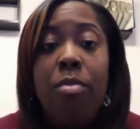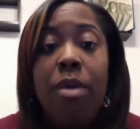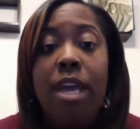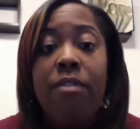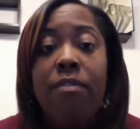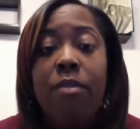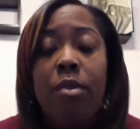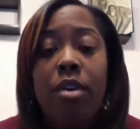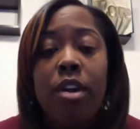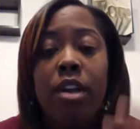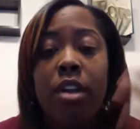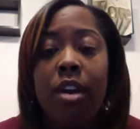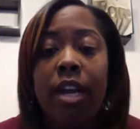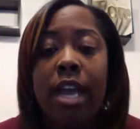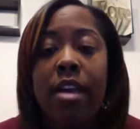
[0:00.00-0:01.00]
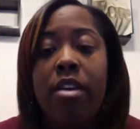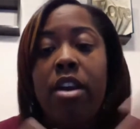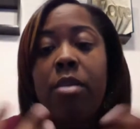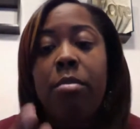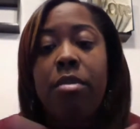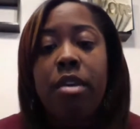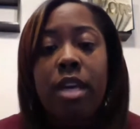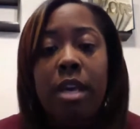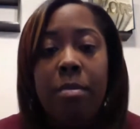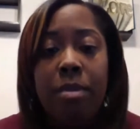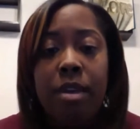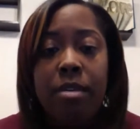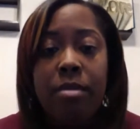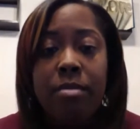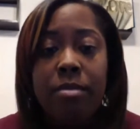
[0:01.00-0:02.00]
pay for your accounting and
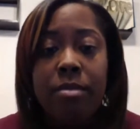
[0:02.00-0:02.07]
bookkeeping.